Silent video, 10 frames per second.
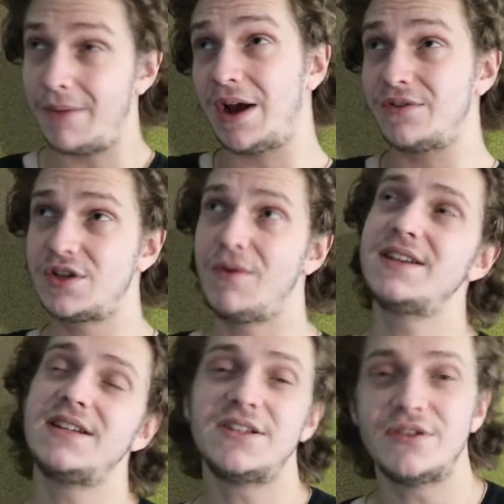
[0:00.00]
about
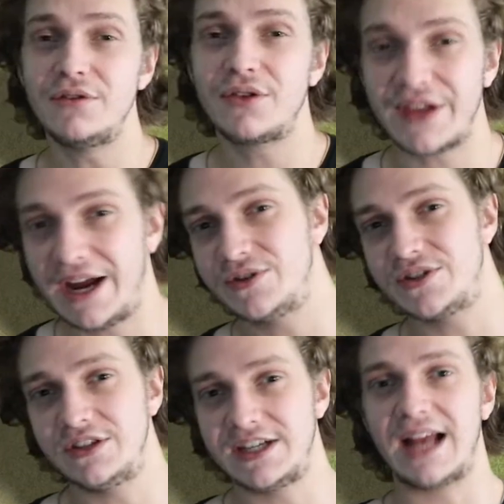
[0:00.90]

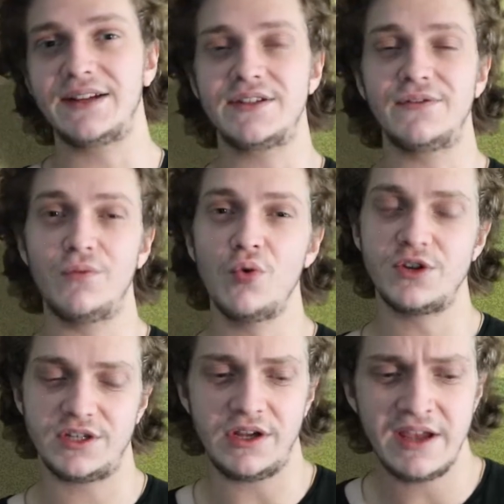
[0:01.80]
22,000 gallons of
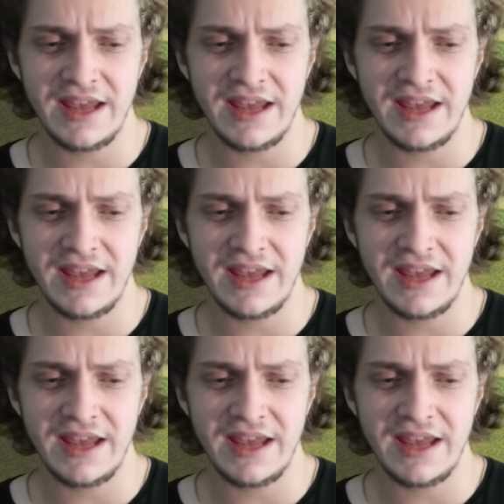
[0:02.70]
water.